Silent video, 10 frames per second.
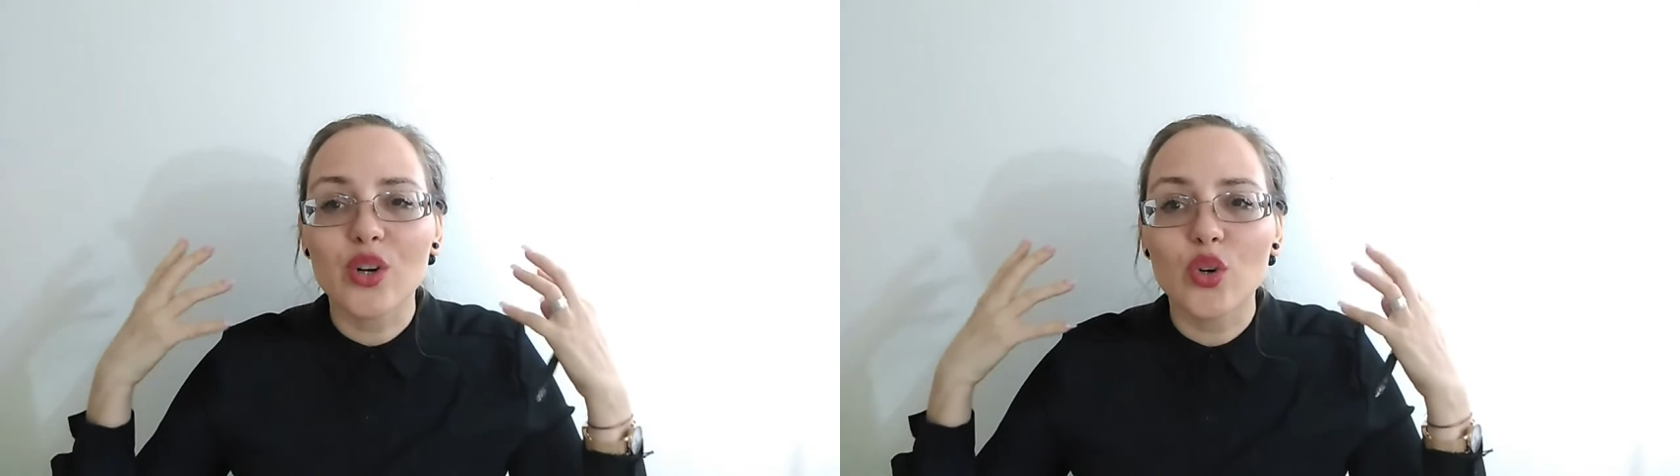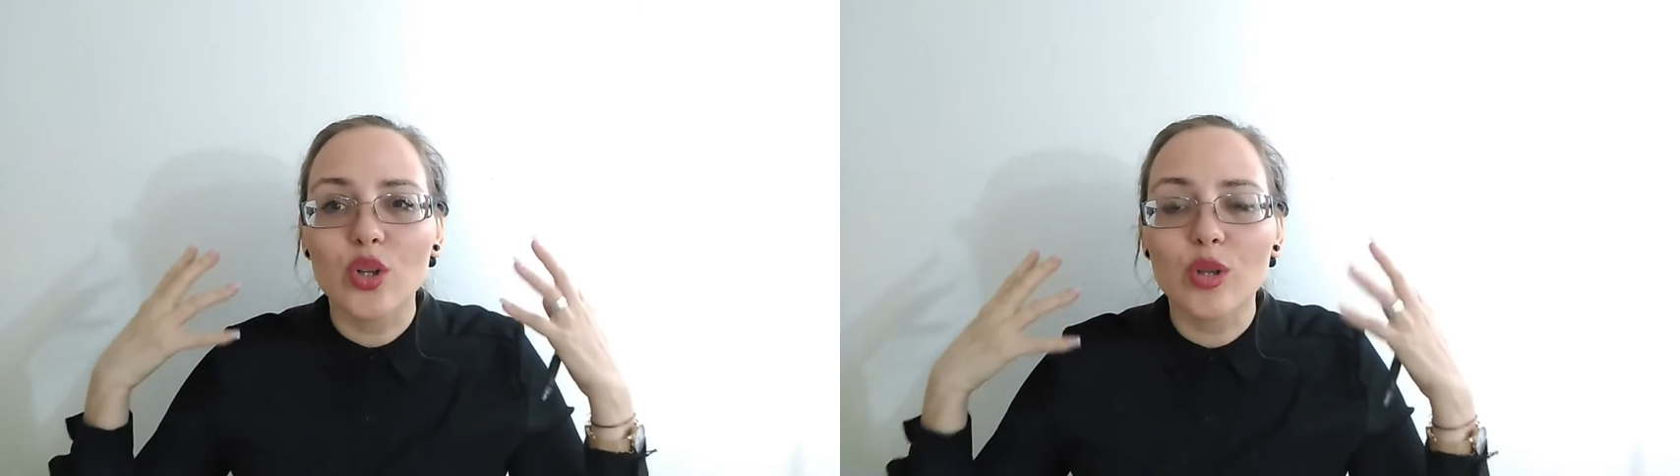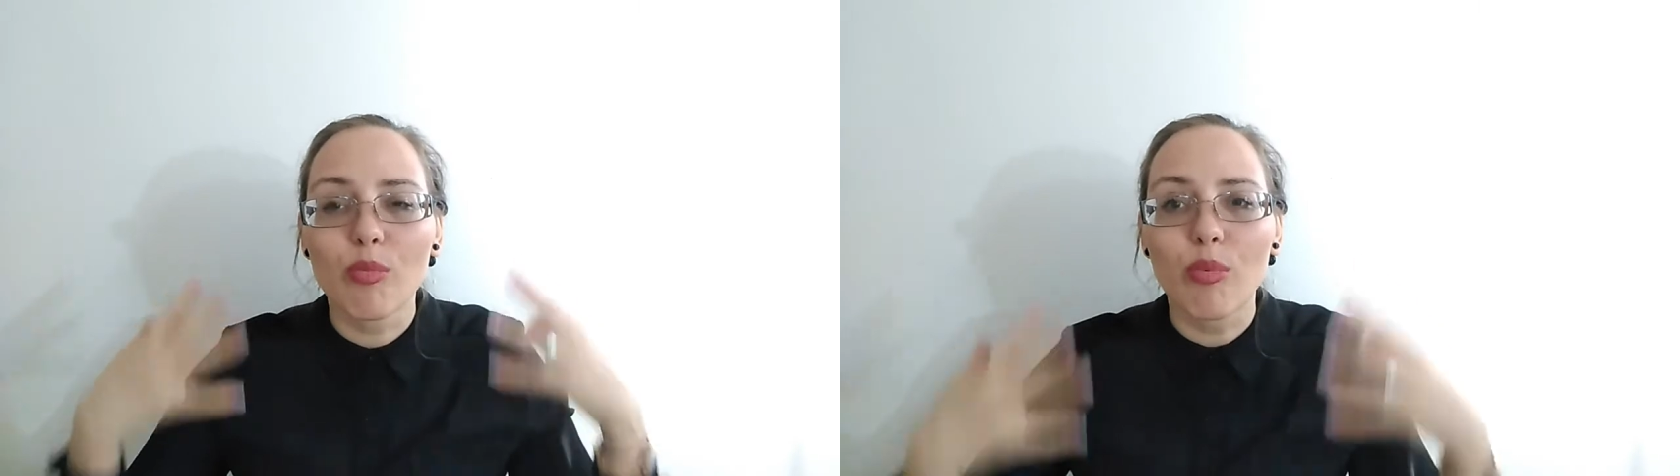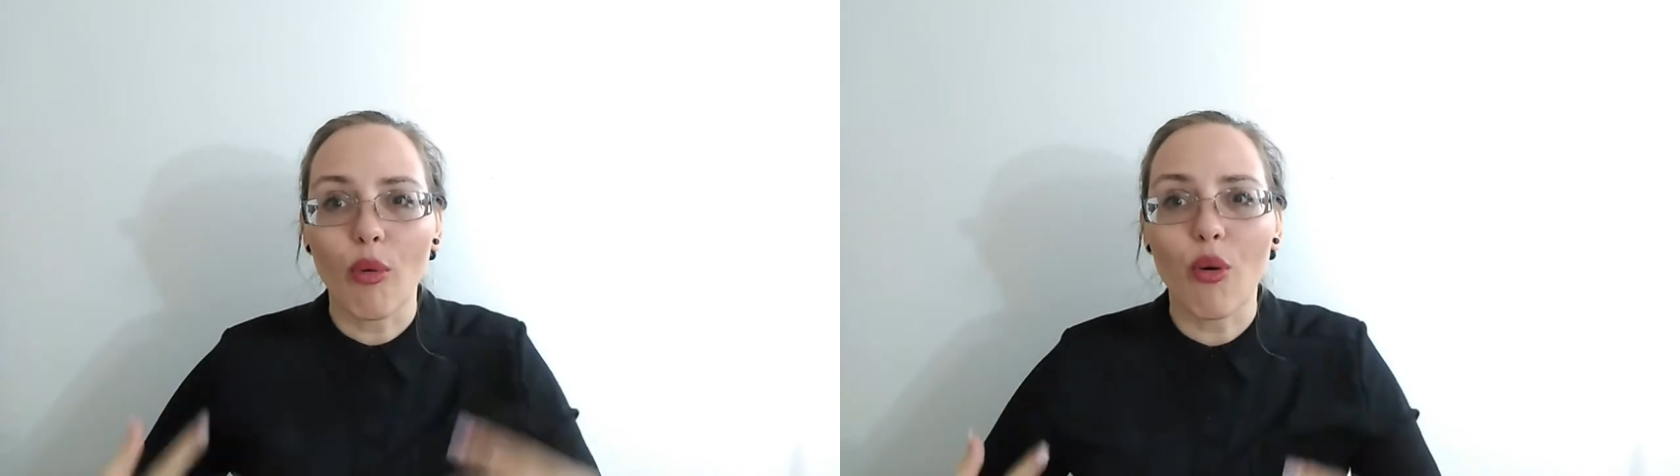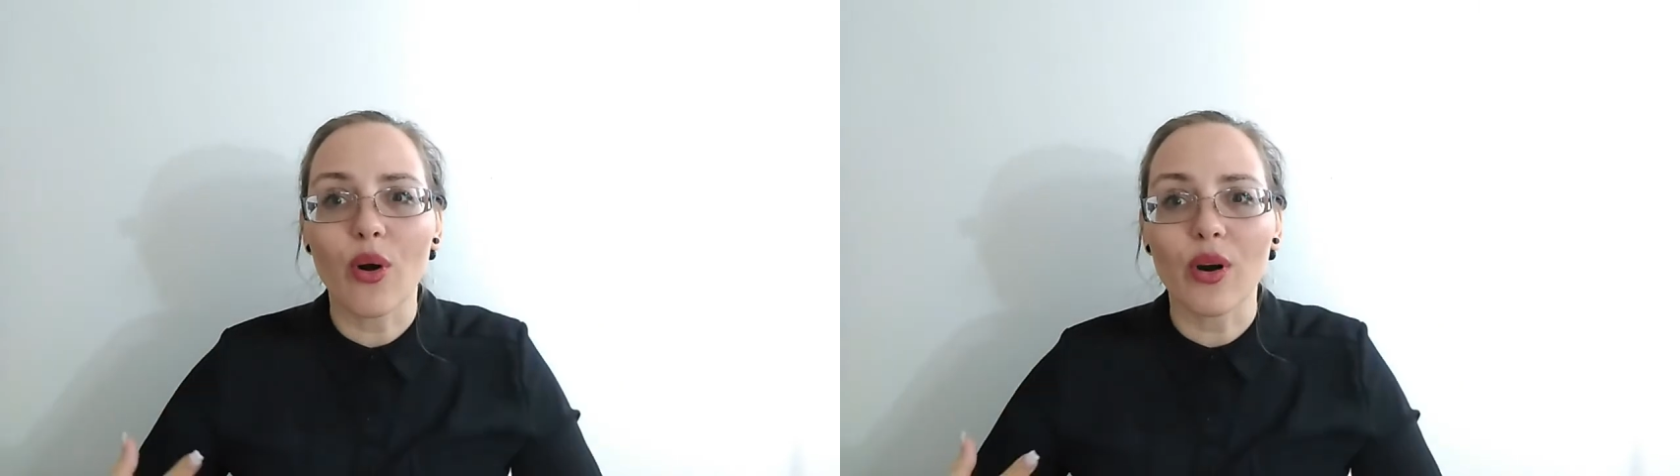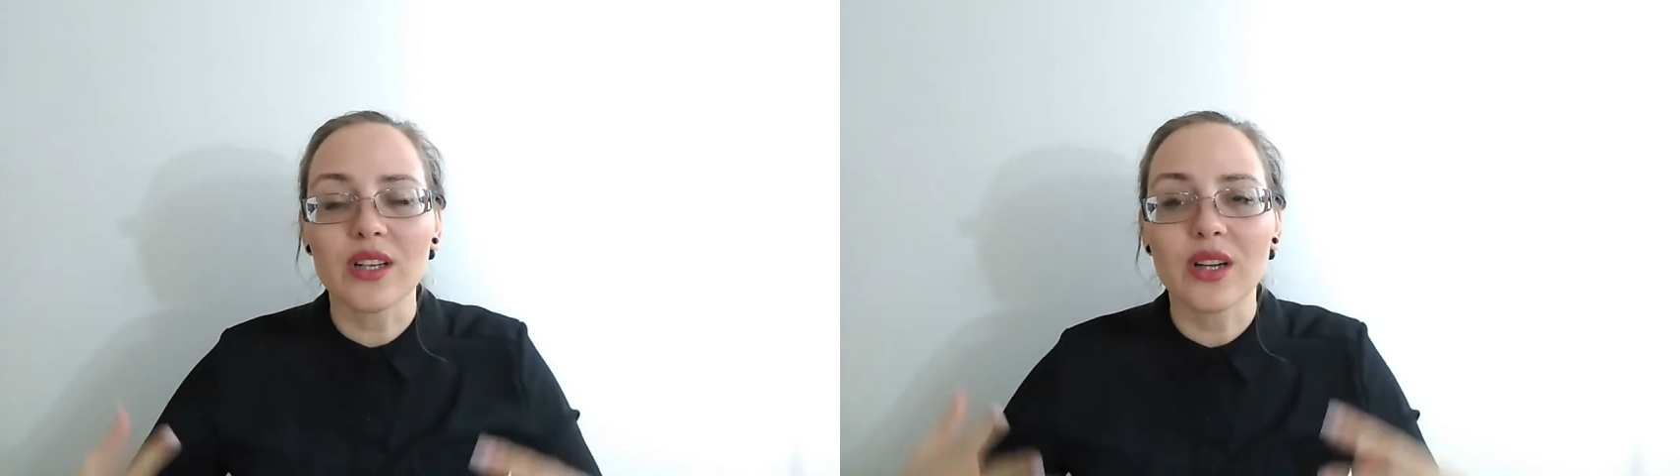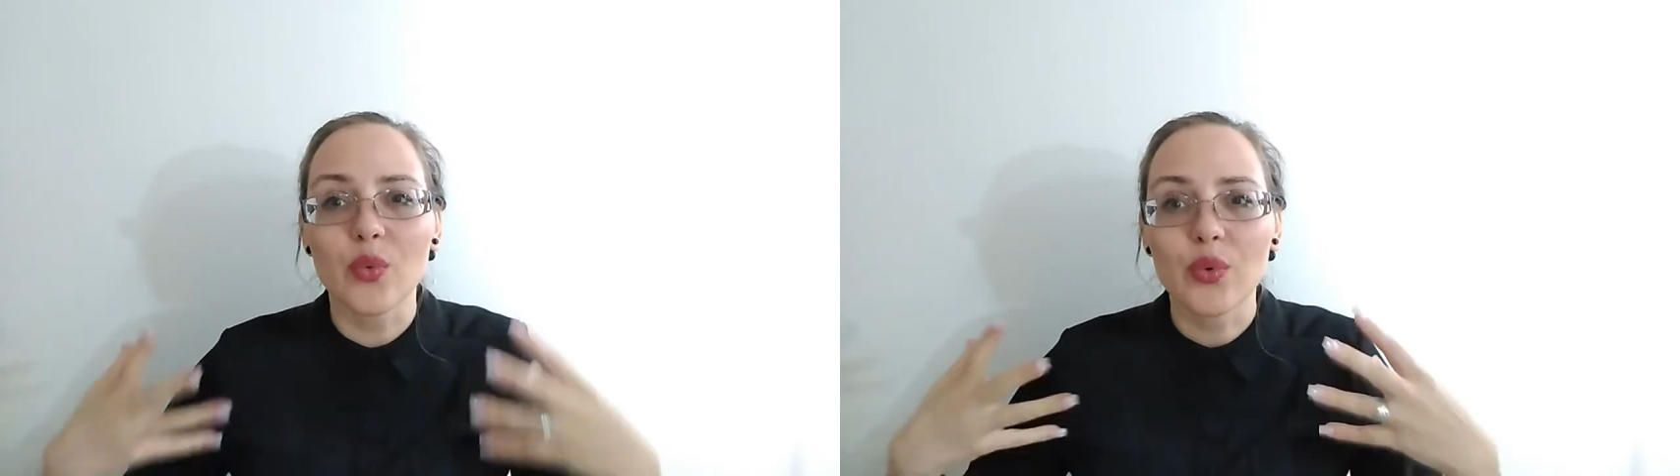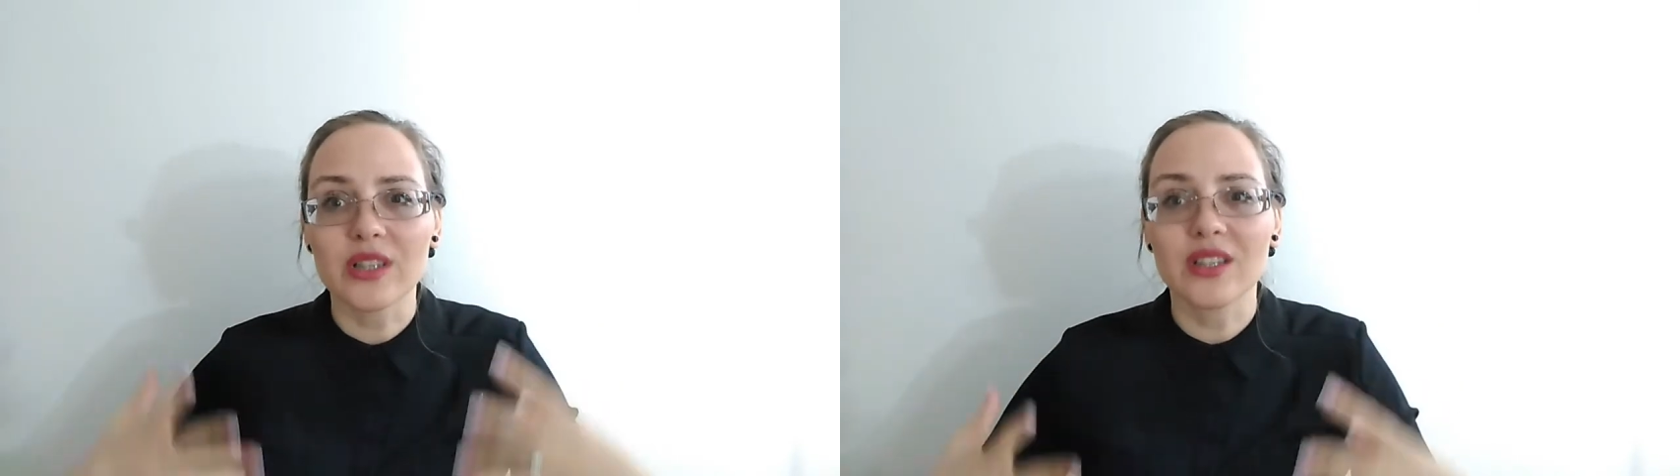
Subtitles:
not born with